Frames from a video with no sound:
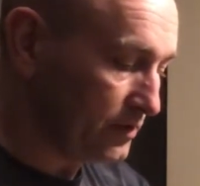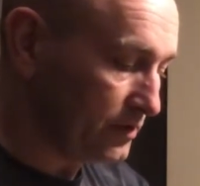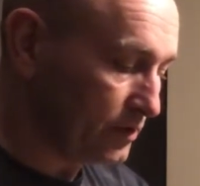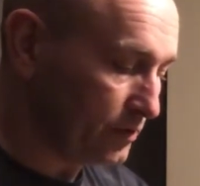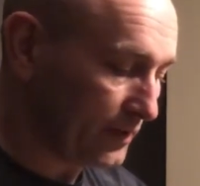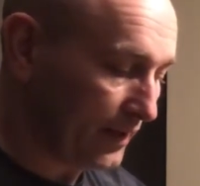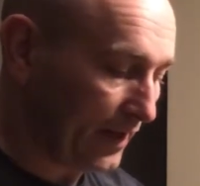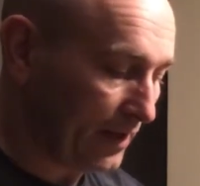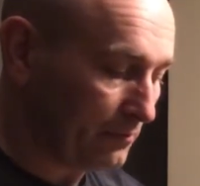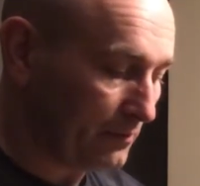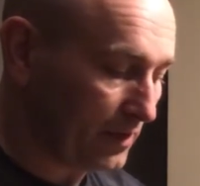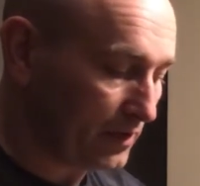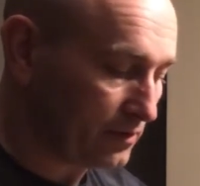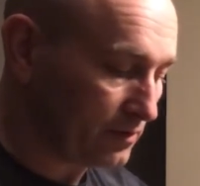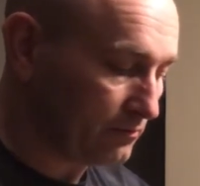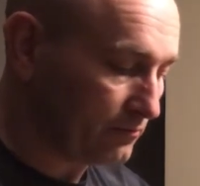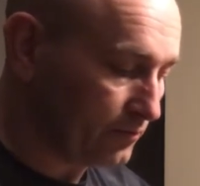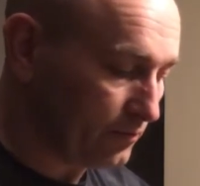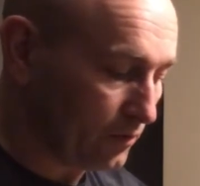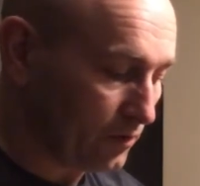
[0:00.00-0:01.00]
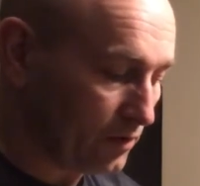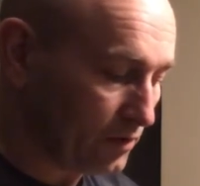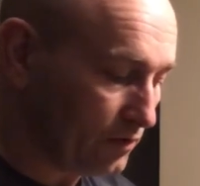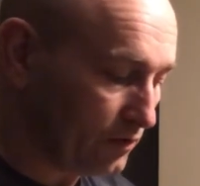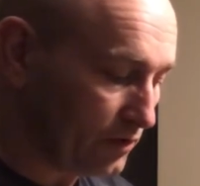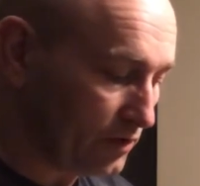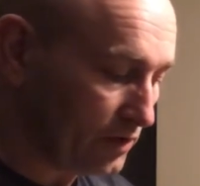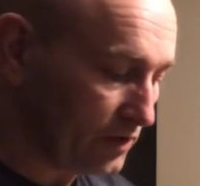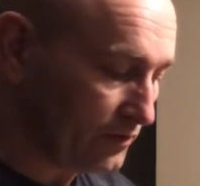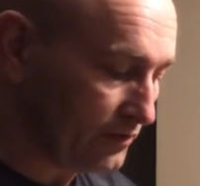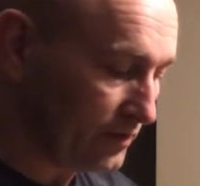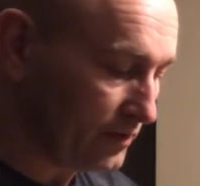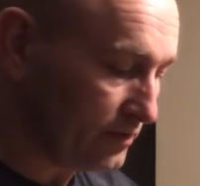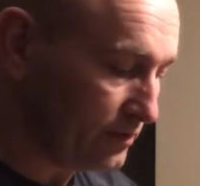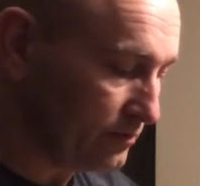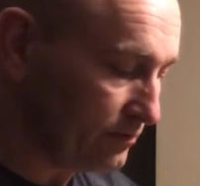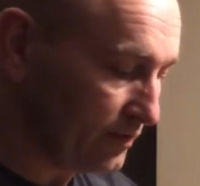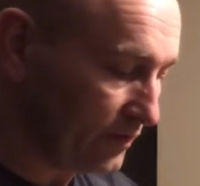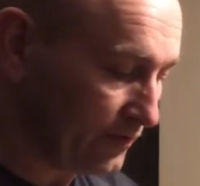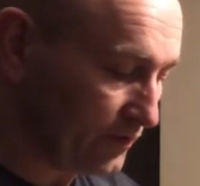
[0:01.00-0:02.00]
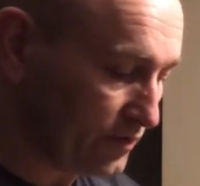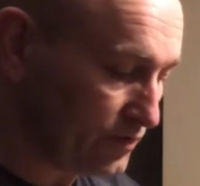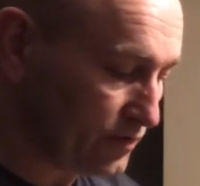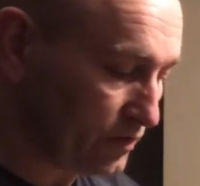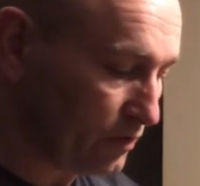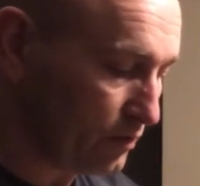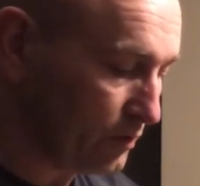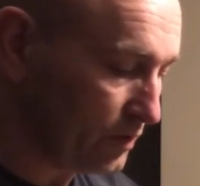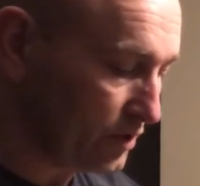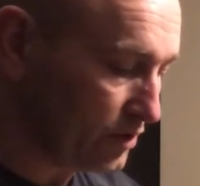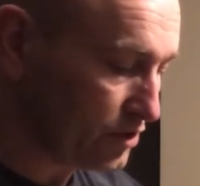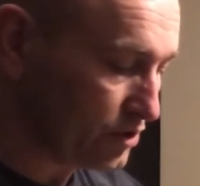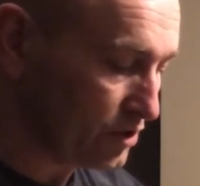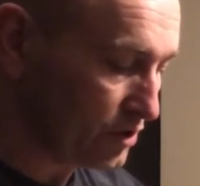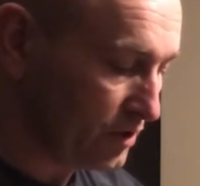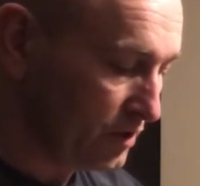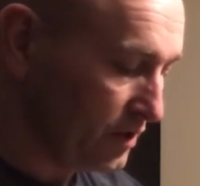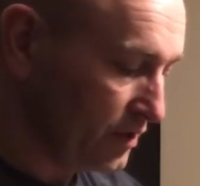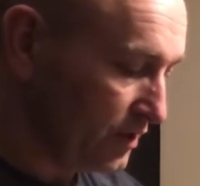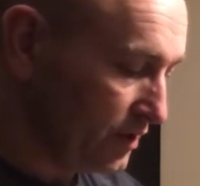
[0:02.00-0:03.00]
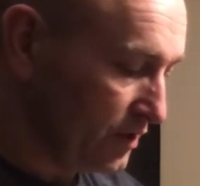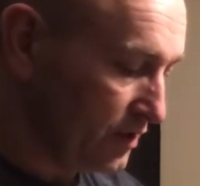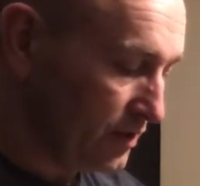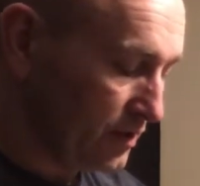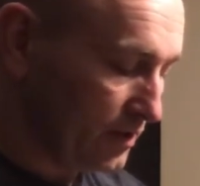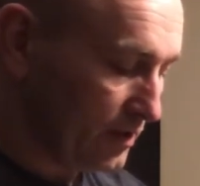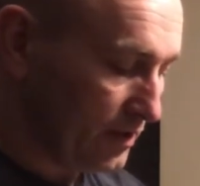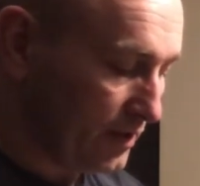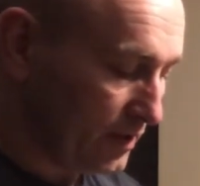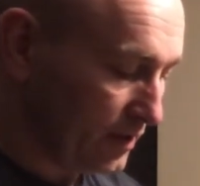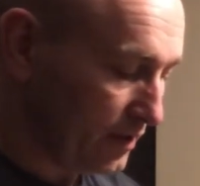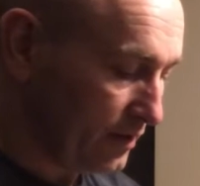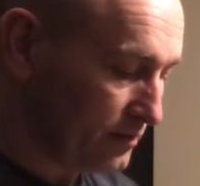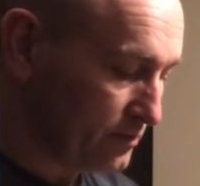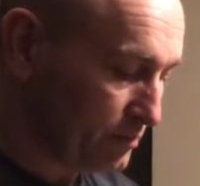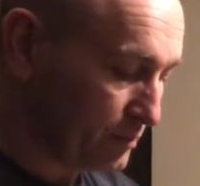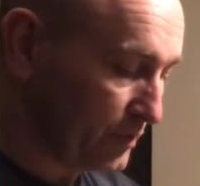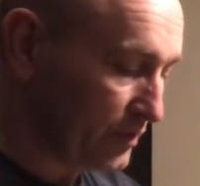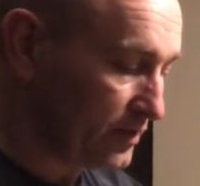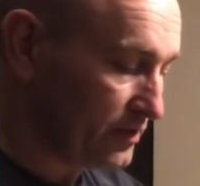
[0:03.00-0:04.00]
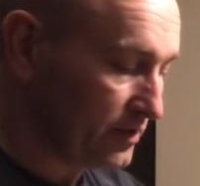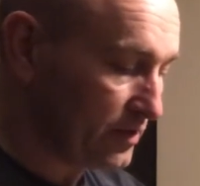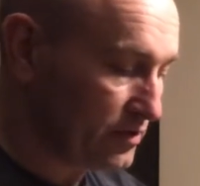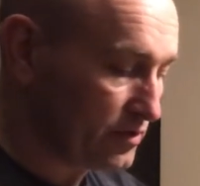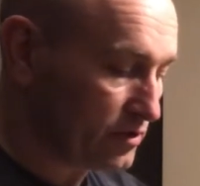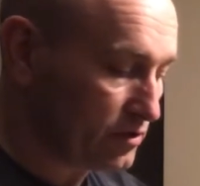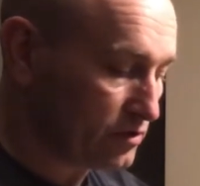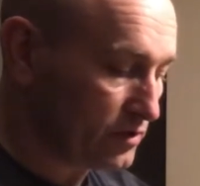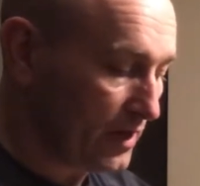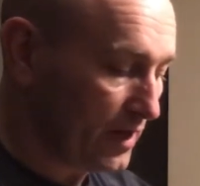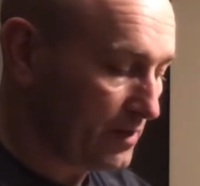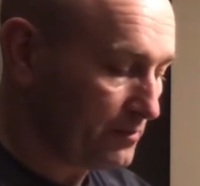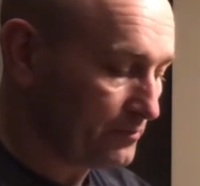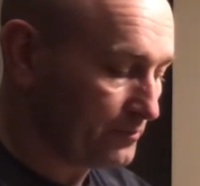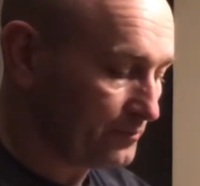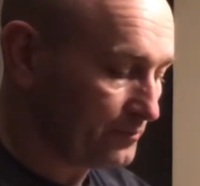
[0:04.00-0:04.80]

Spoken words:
You can make them 4-coil if you so wish. Pretty decent trap.